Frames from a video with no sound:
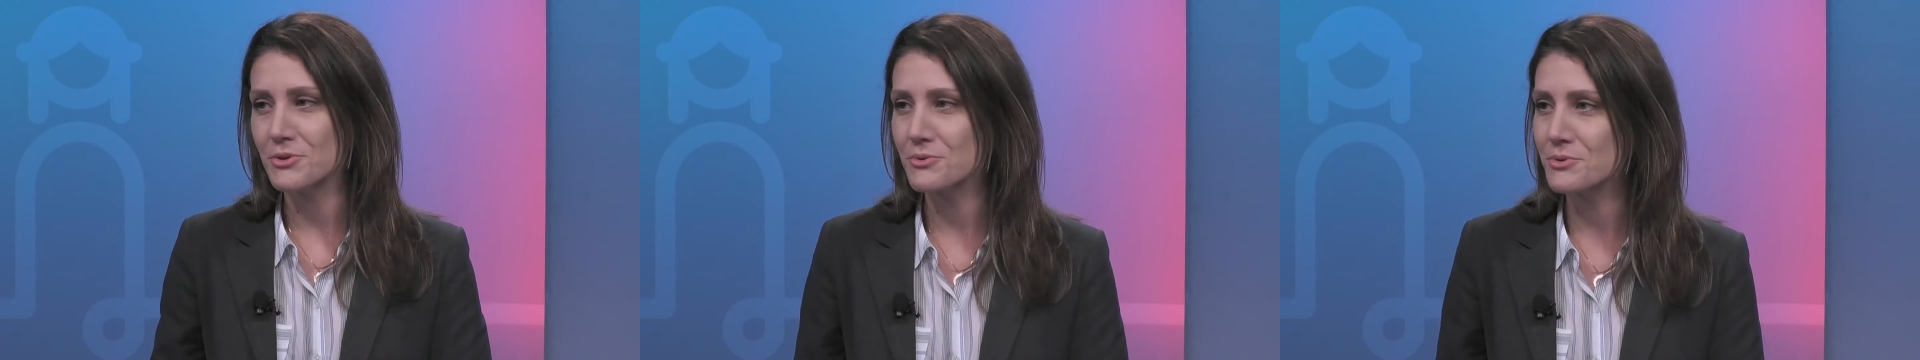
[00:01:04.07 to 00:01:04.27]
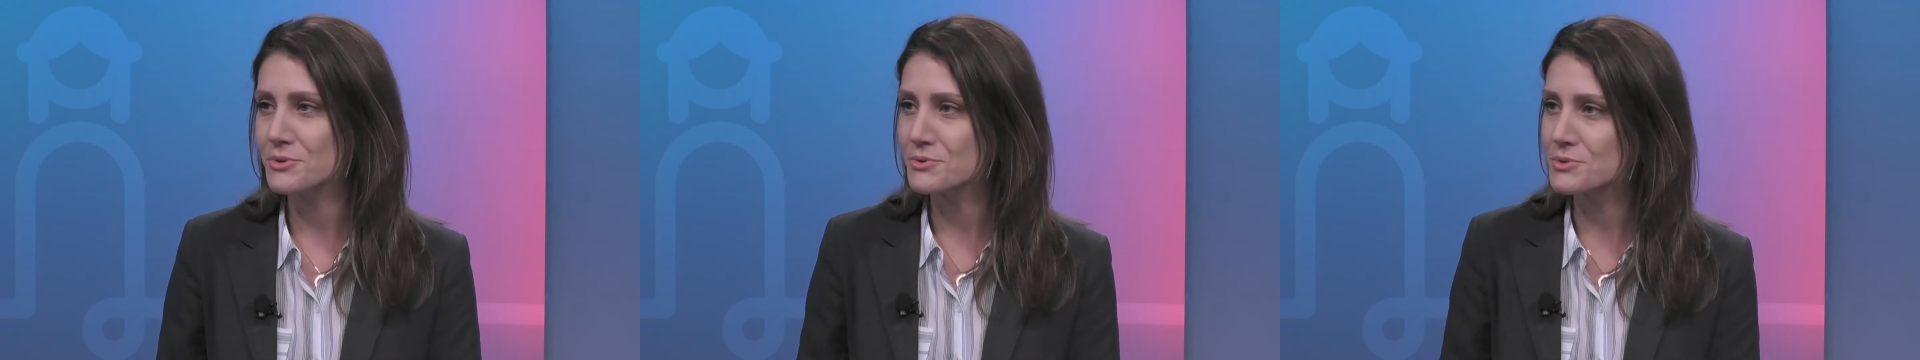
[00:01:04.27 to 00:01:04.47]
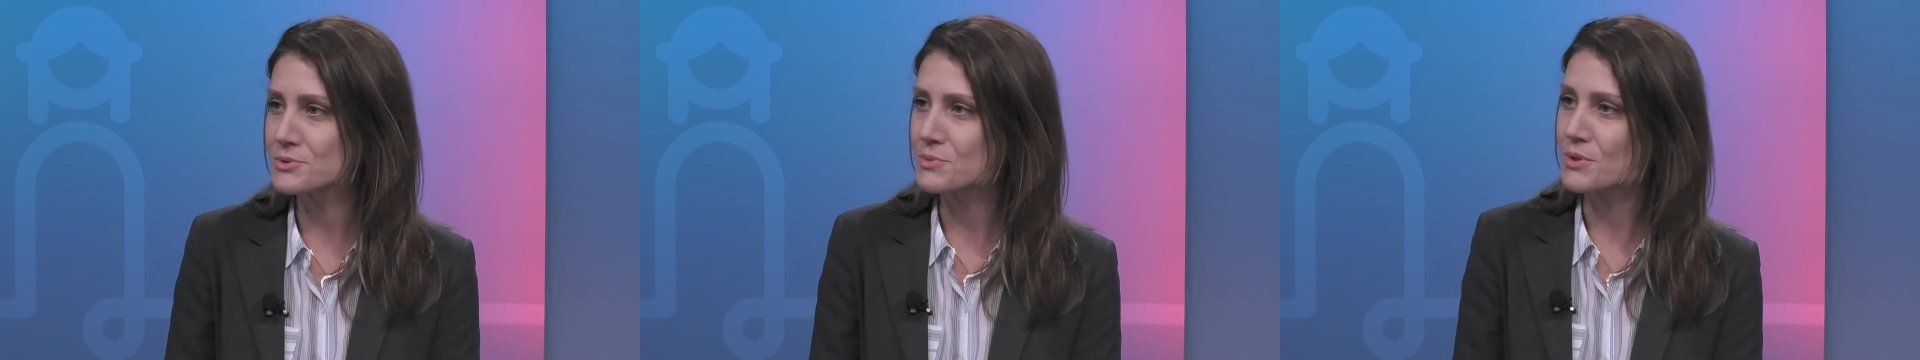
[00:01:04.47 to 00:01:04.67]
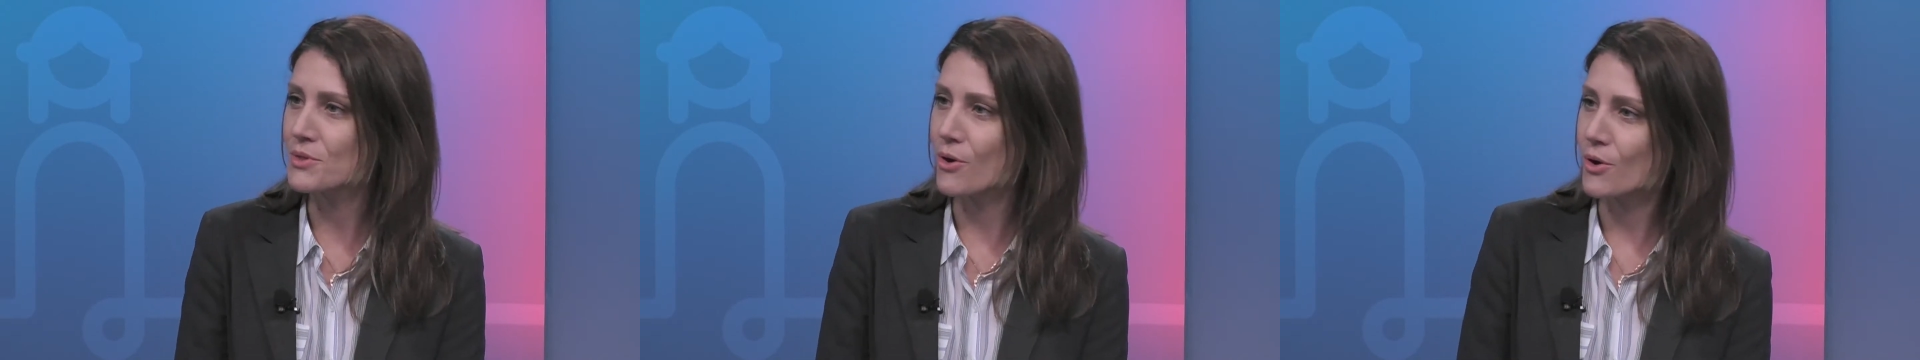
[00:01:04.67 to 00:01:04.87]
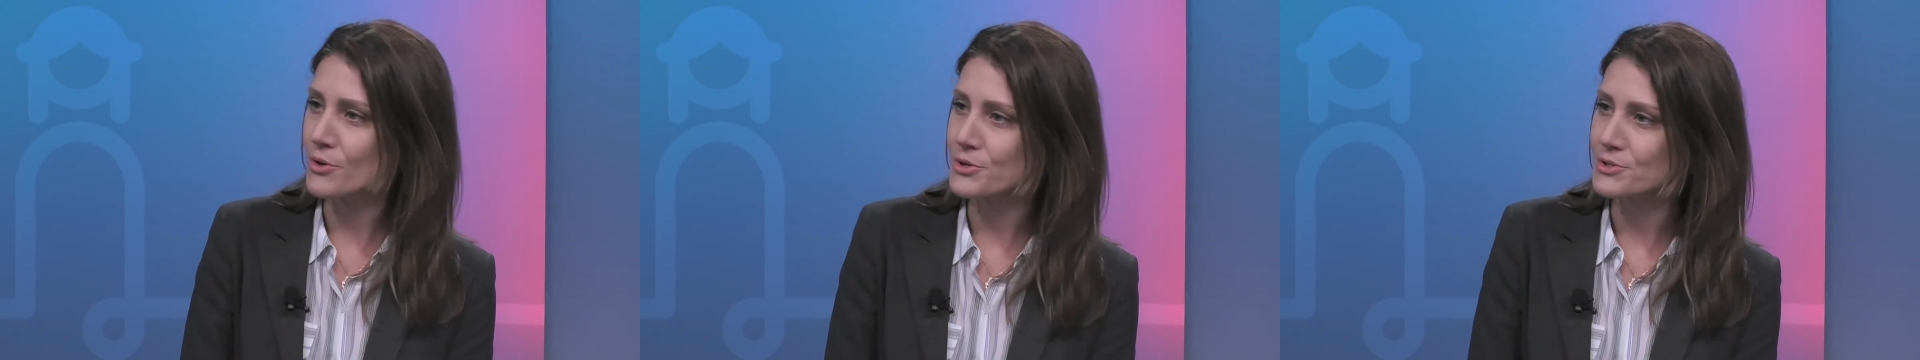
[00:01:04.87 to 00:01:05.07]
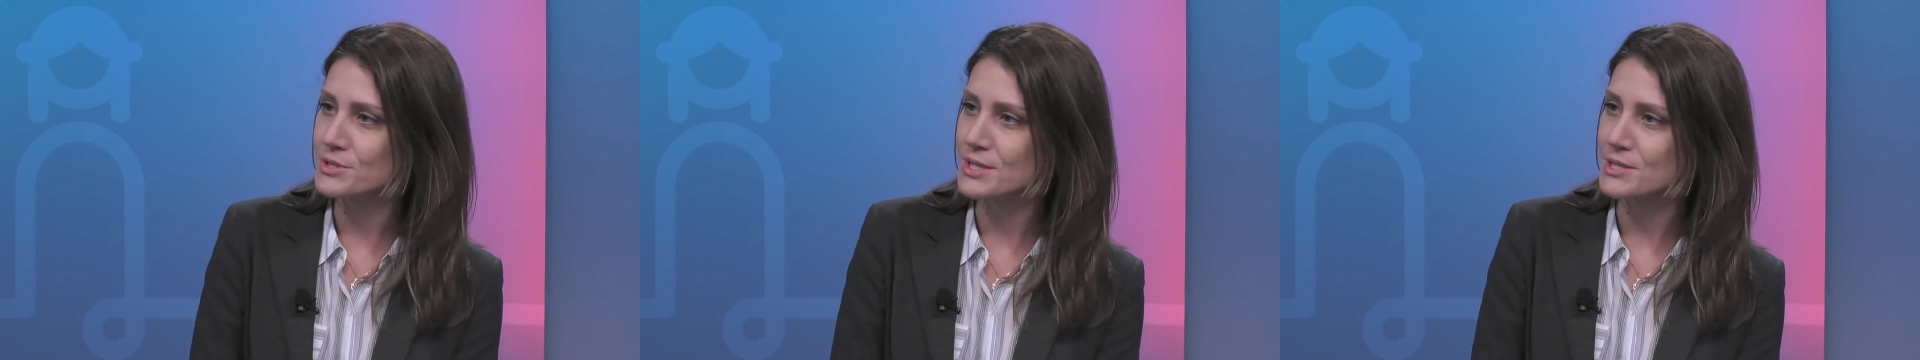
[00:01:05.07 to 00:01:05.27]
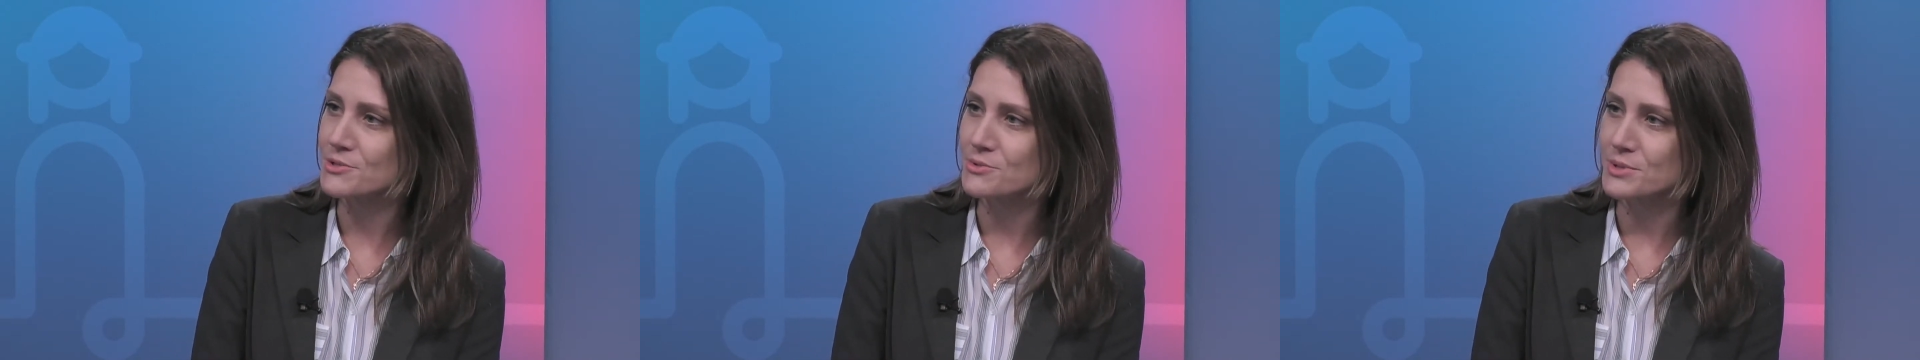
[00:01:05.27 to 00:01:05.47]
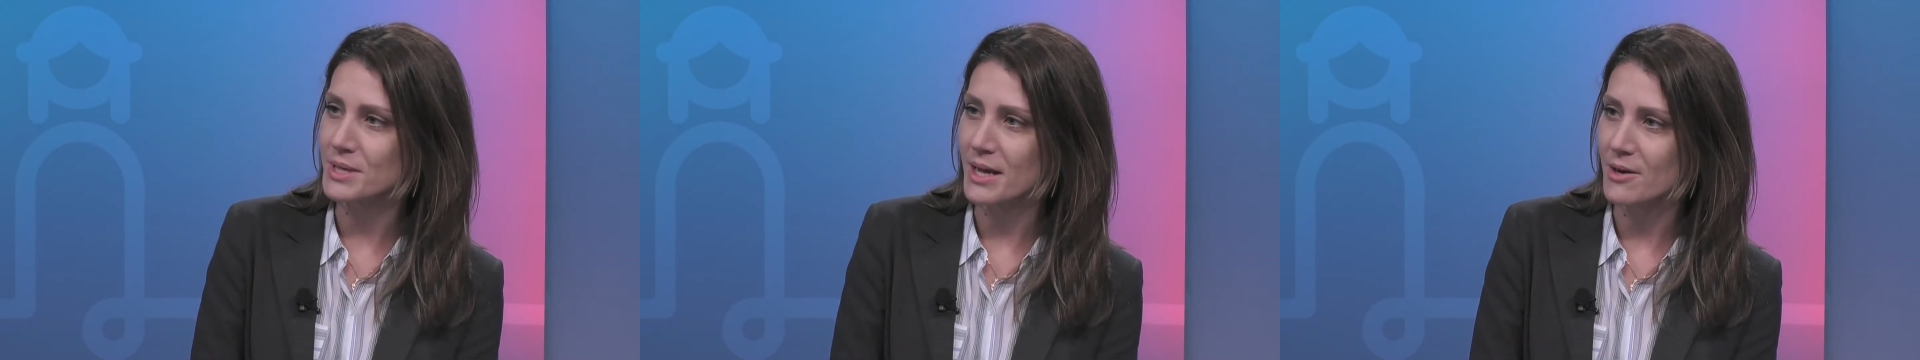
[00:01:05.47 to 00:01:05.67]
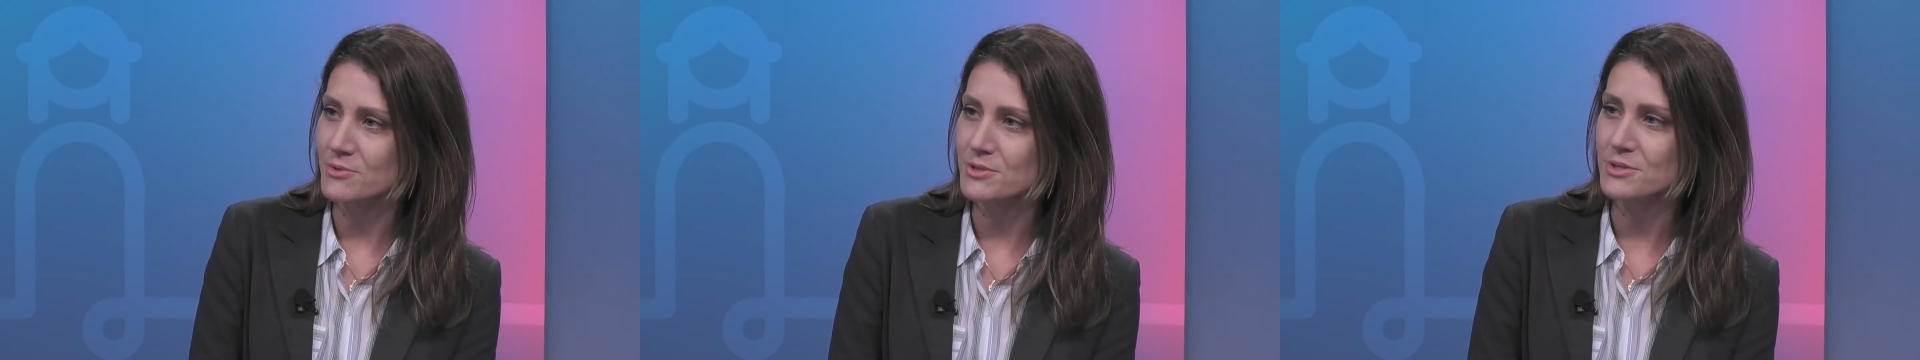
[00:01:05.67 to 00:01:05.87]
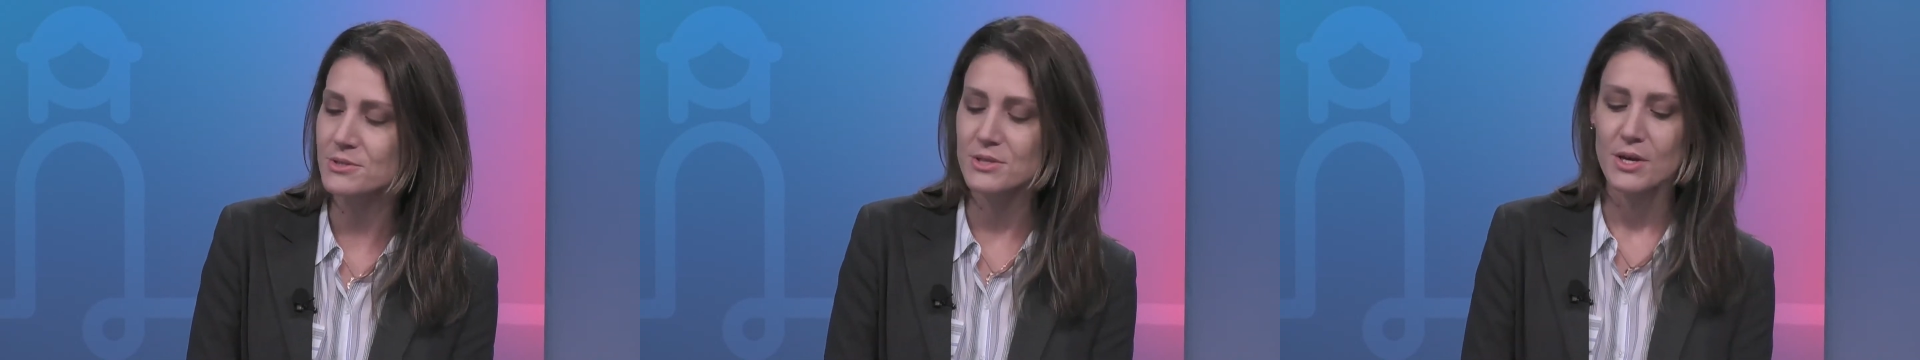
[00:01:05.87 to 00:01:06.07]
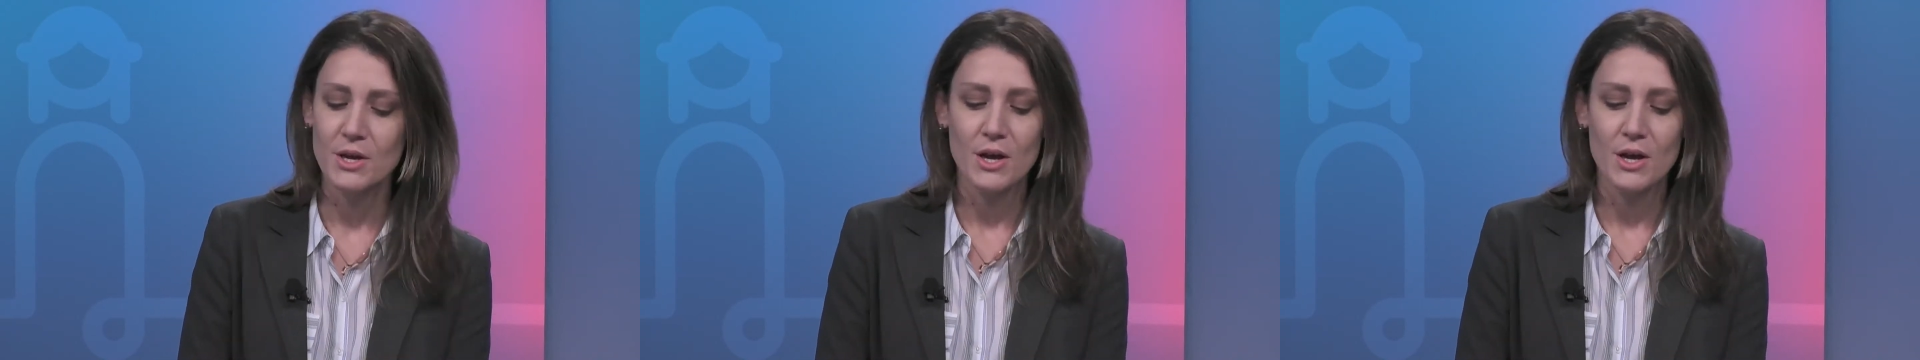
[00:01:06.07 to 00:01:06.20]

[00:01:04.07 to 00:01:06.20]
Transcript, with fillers: you used with all your sexual encounters.